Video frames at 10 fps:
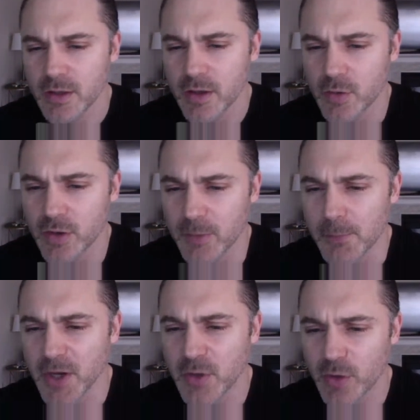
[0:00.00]
Okay,
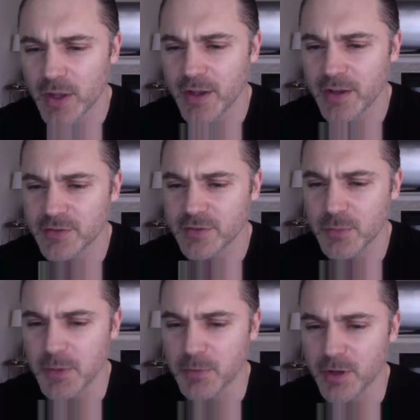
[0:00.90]
Michael has to
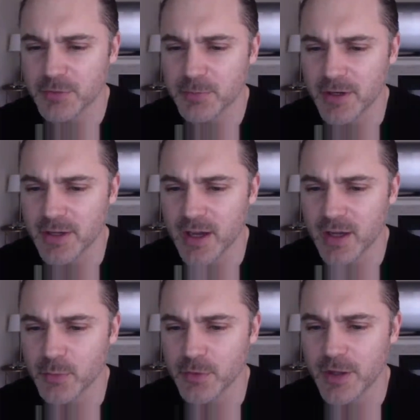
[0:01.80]
be blessed by
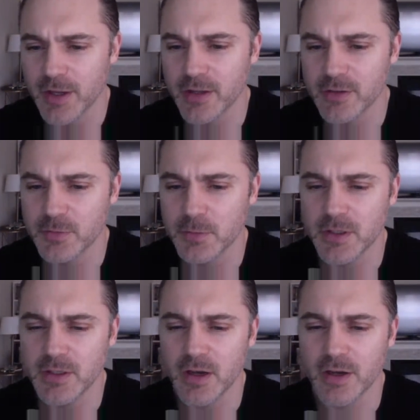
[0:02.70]
God with hand,
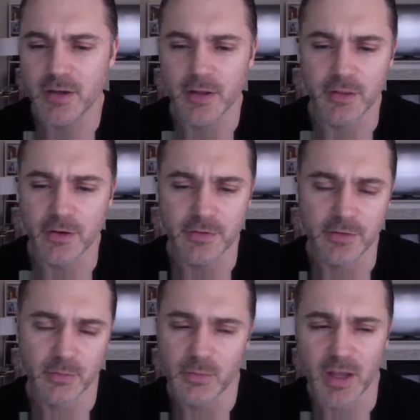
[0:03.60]
speed, height,
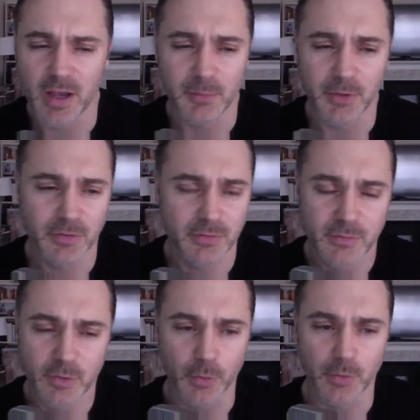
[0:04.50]
athleticism. Yeah, I mean,
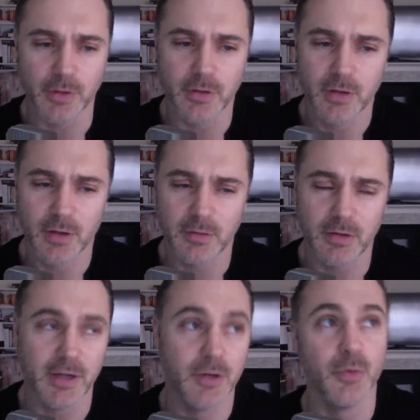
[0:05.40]
totally.
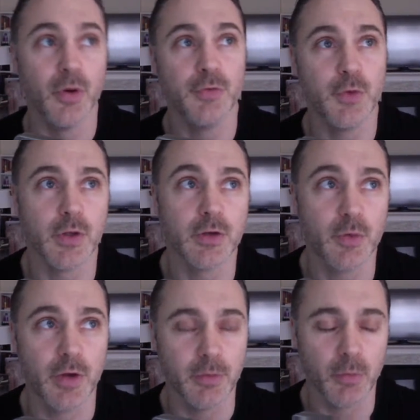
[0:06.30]
I don't know if you could
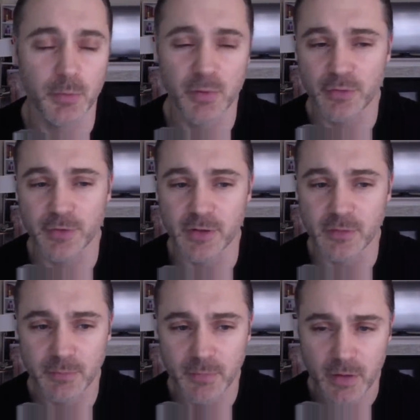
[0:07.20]
create a more perfect
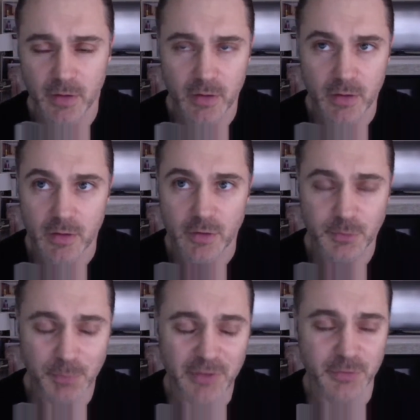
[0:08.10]

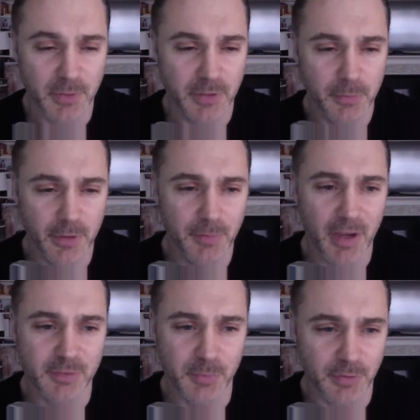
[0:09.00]
specimen to play
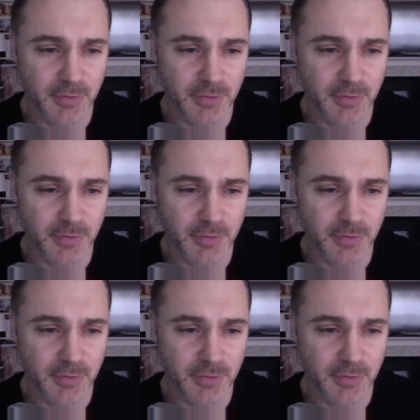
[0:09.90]
basketball.